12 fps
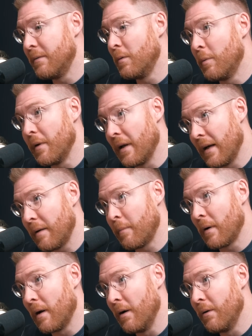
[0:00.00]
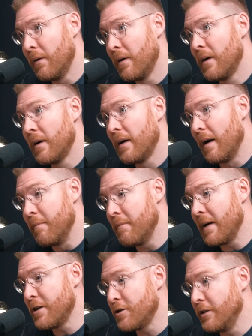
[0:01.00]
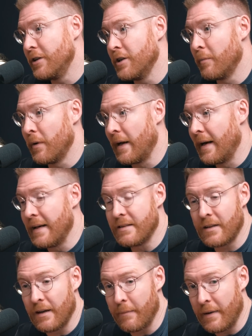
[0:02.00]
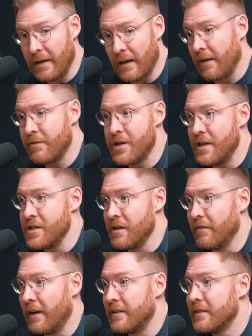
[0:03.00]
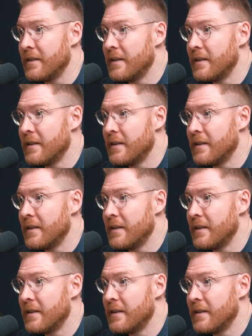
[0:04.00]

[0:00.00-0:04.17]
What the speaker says: we'll put the link below. And make sure you jump on that. It's going to be a life-changing event.